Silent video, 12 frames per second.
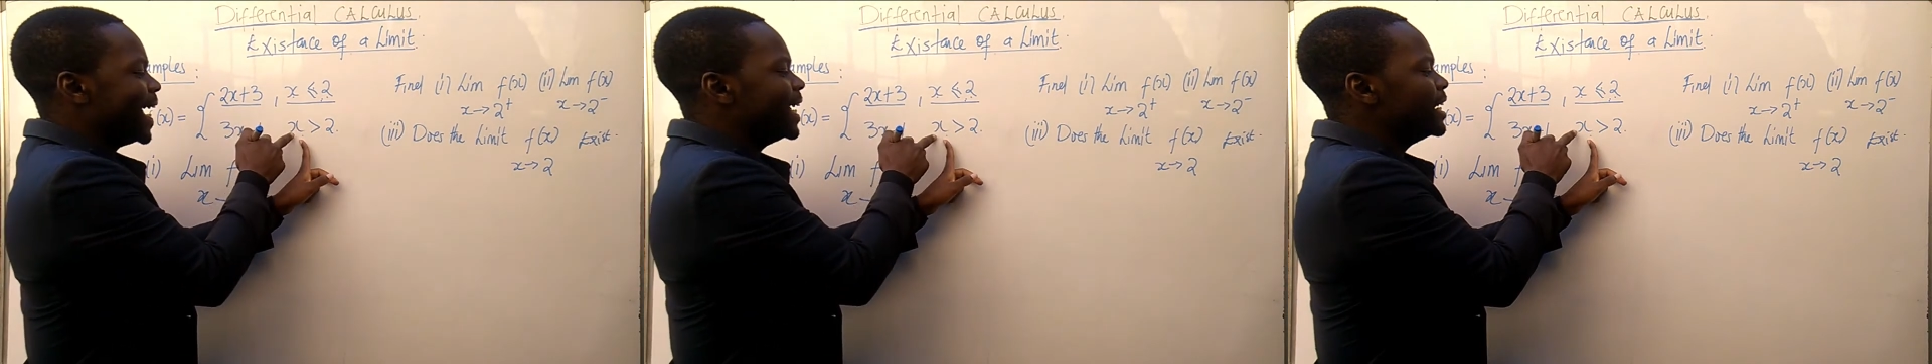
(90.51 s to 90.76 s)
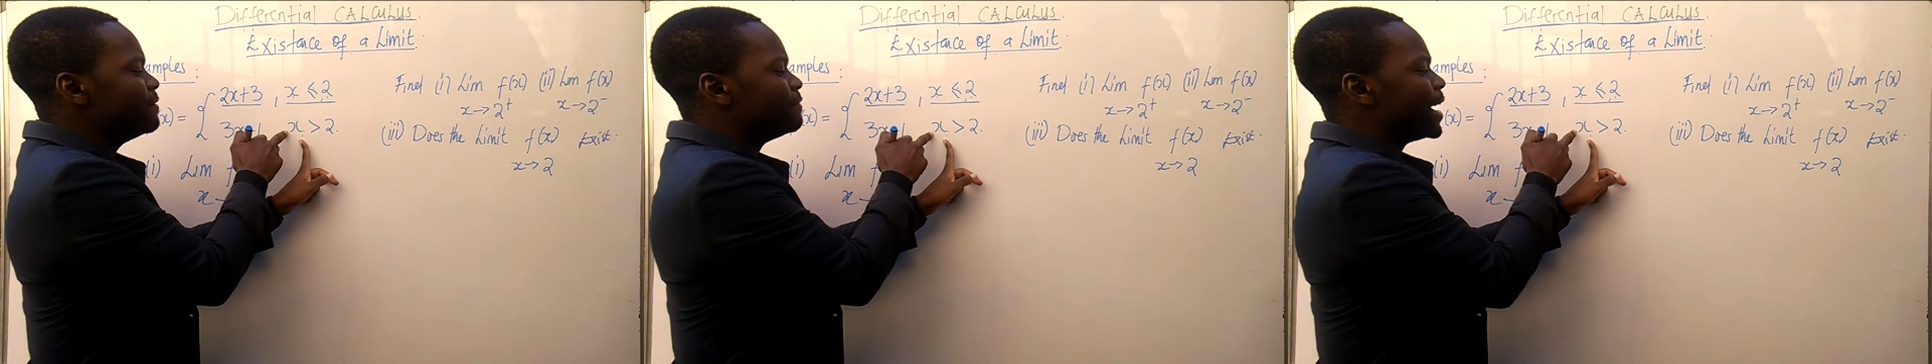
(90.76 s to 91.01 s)

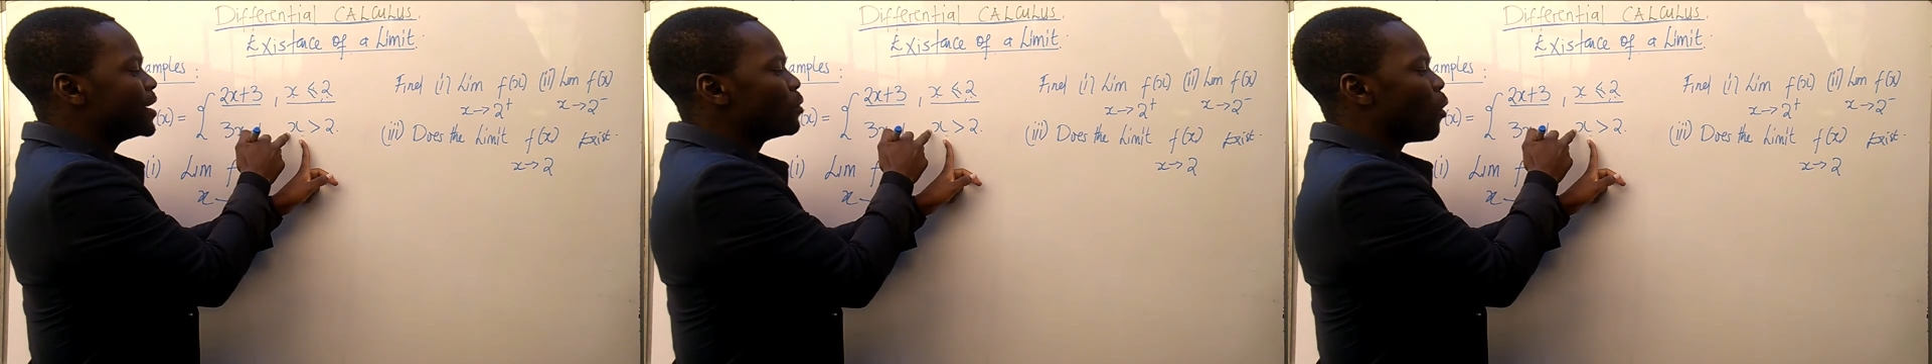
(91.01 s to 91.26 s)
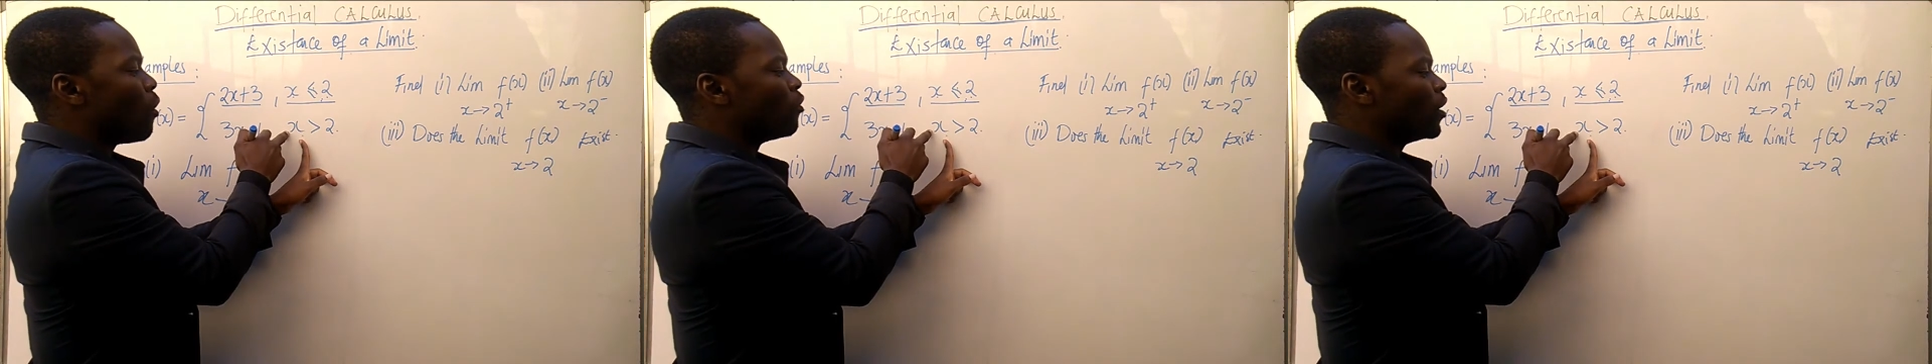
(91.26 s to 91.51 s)
any
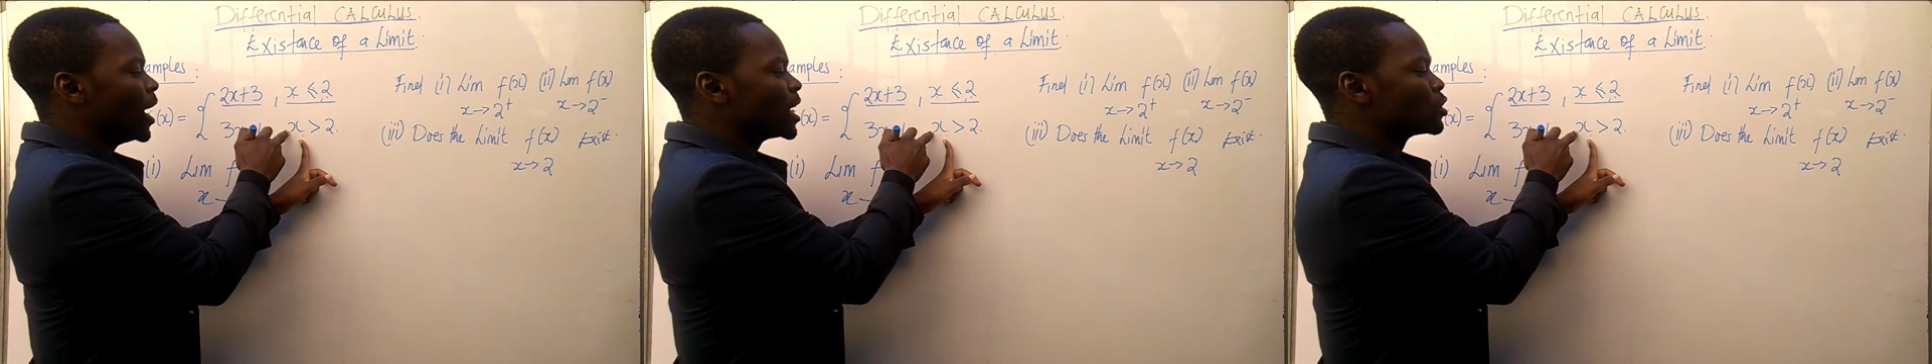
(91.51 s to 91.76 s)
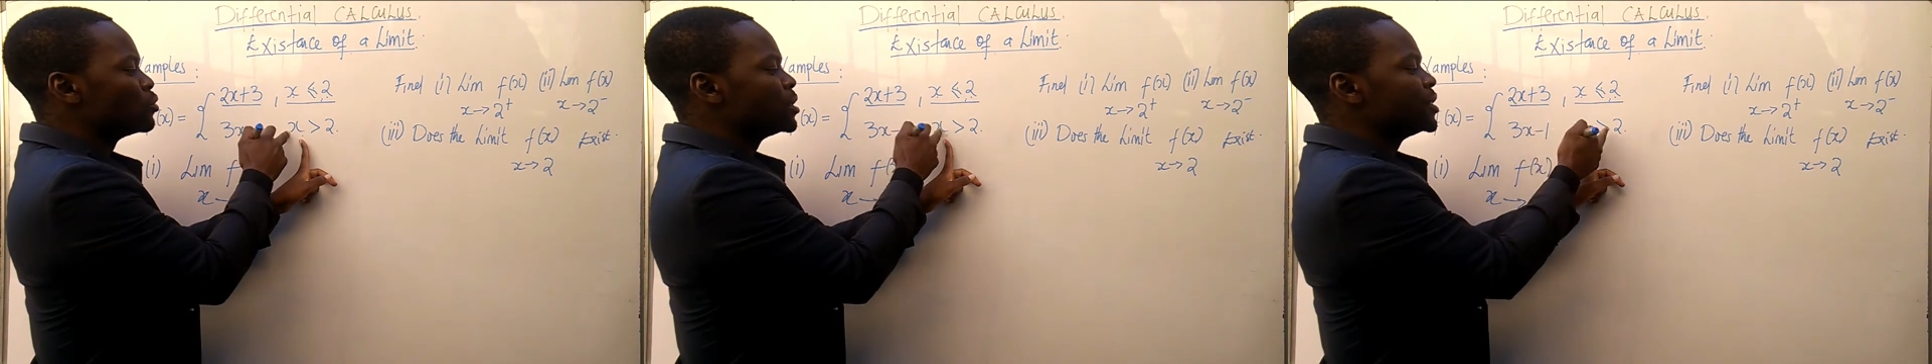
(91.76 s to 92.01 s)
value of
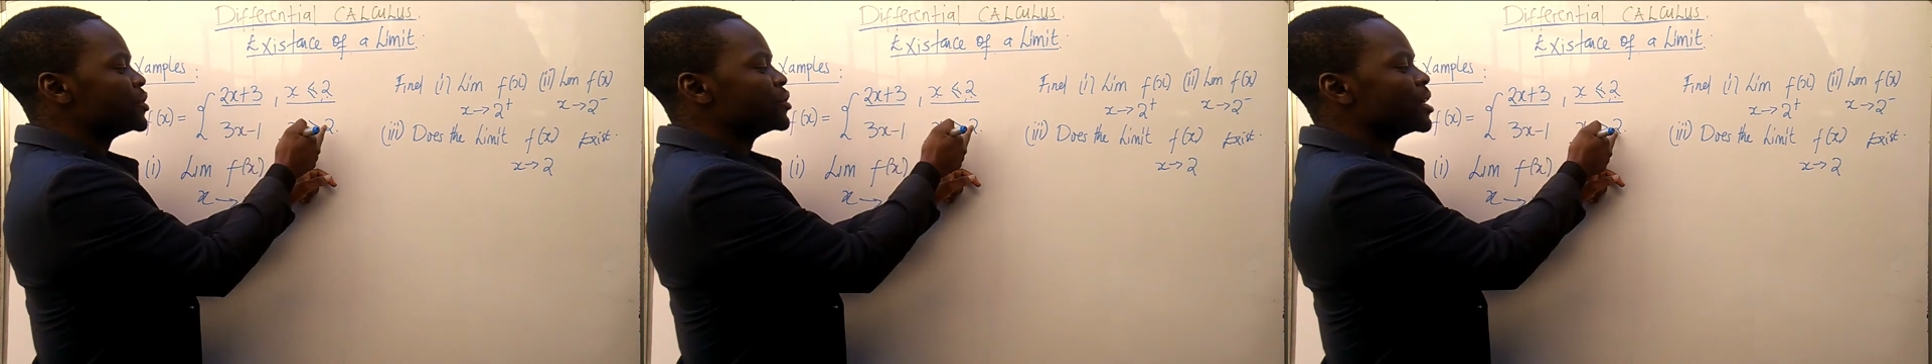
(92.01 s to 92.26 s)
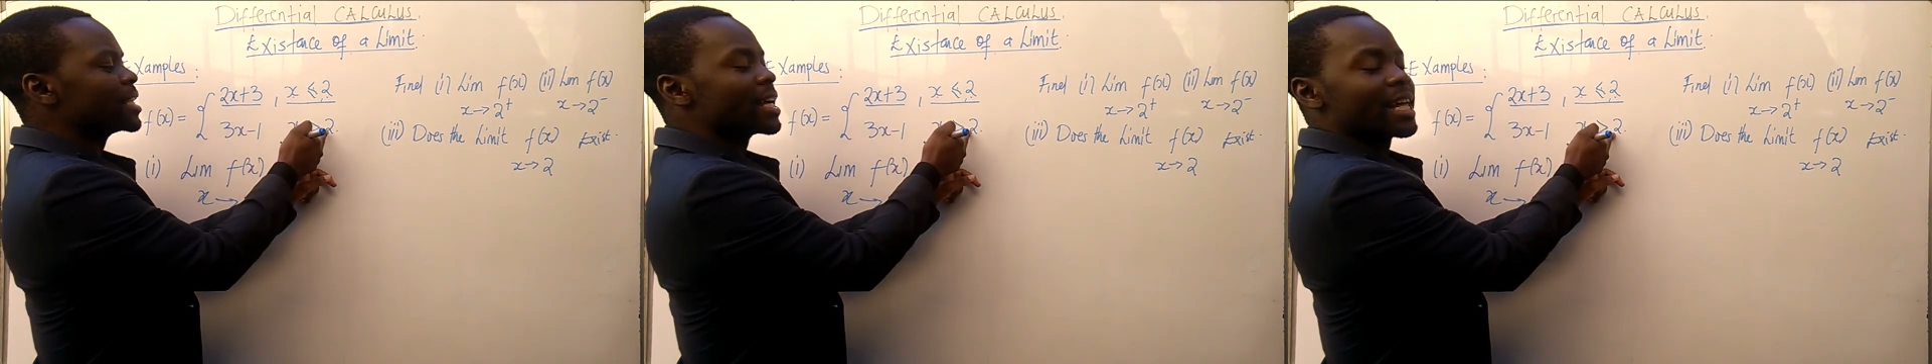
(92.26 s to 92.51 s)
x which is
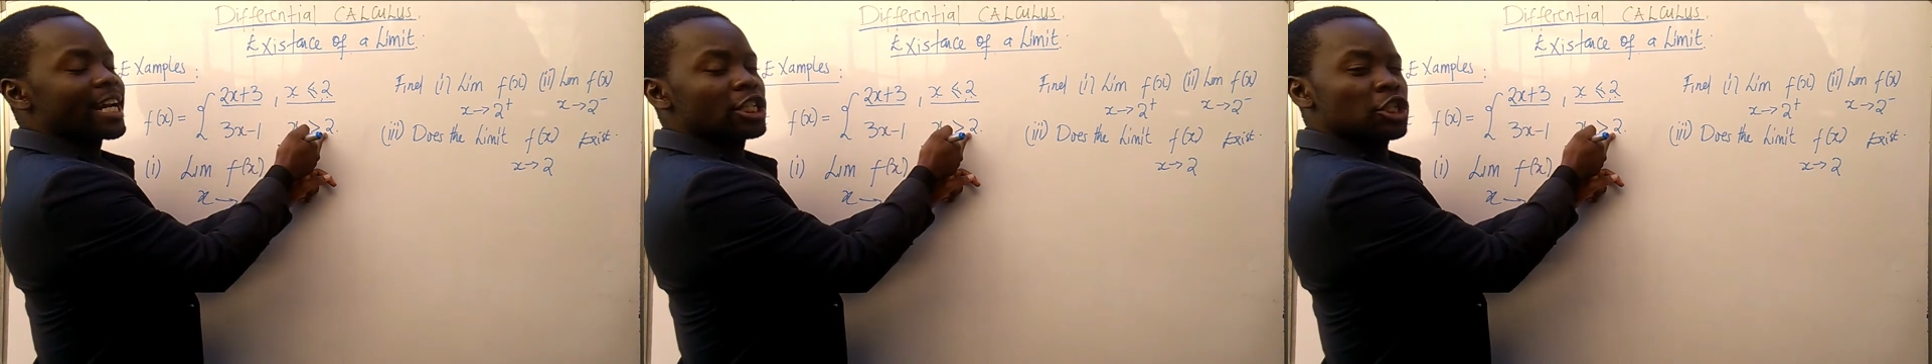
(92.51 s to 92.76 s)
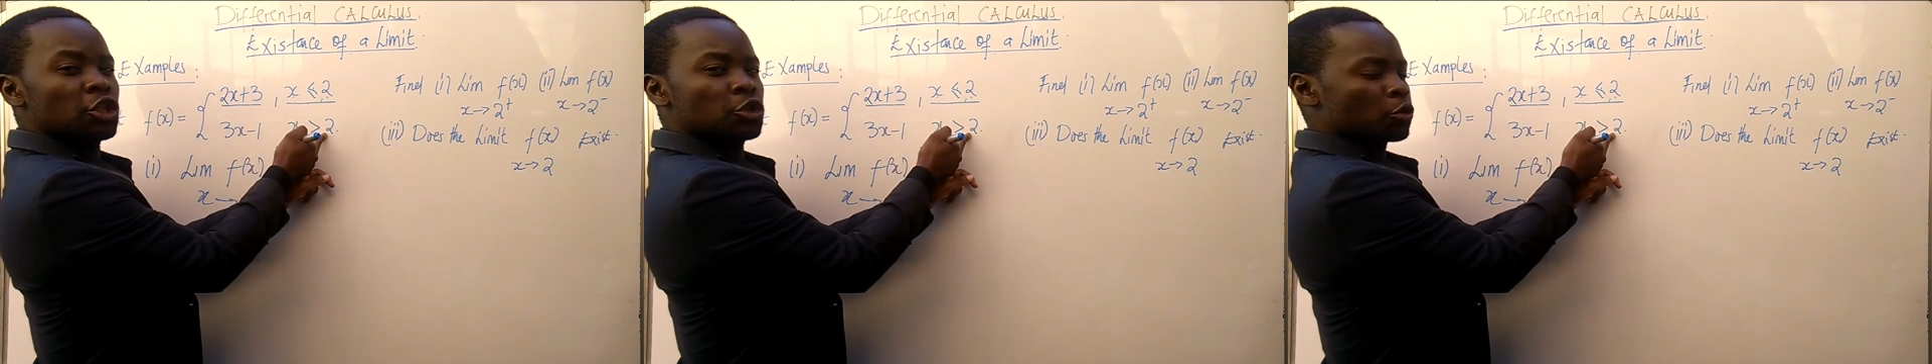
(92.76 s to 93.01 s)
greater
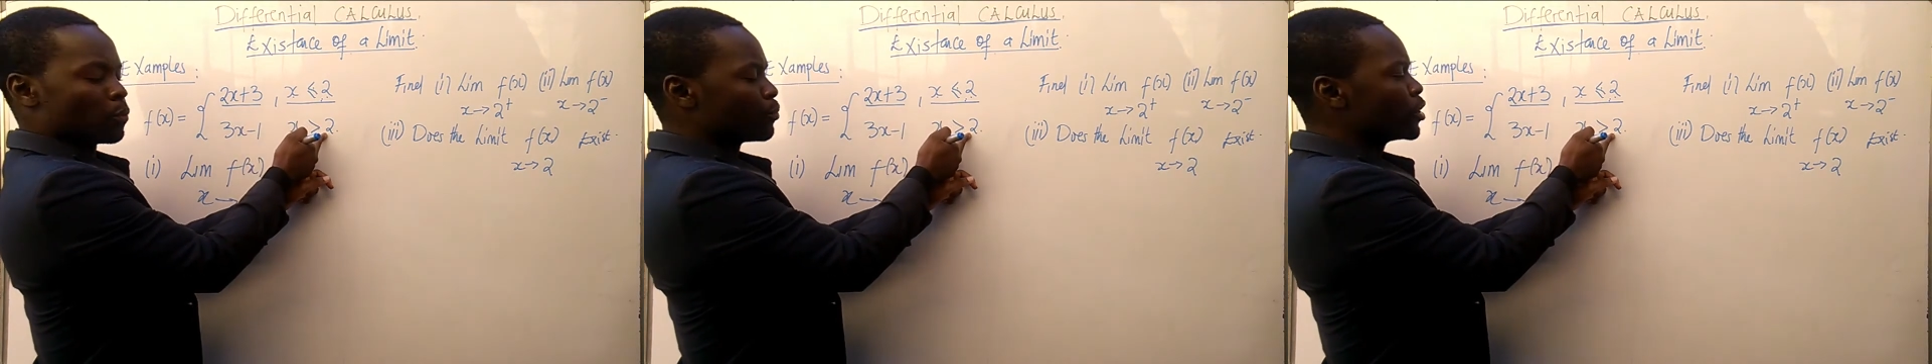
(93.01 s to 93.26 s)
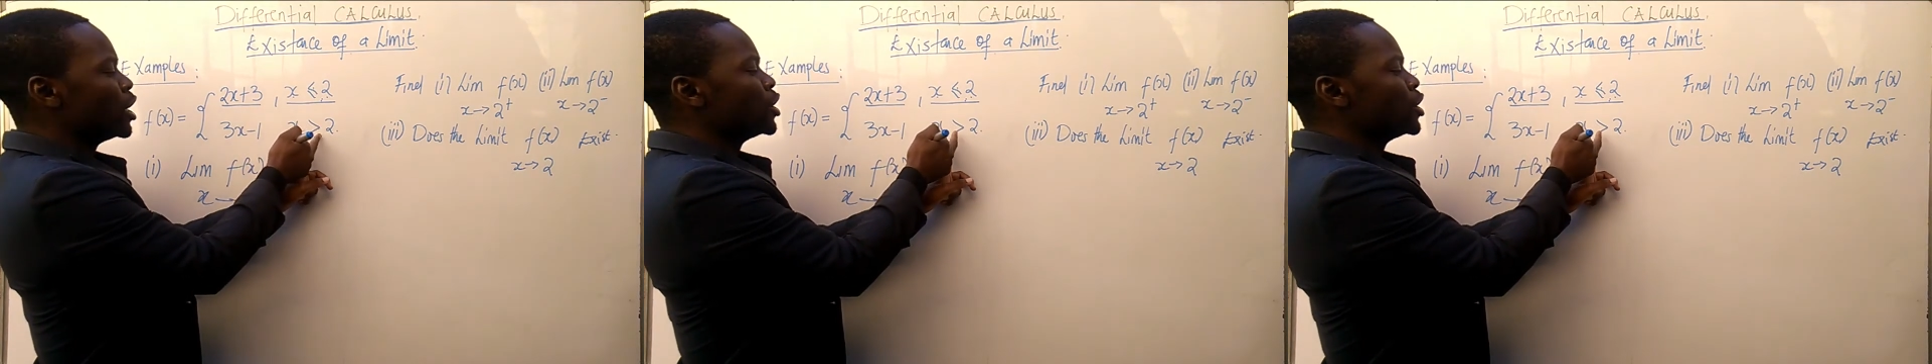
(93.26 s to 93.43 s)
than 2.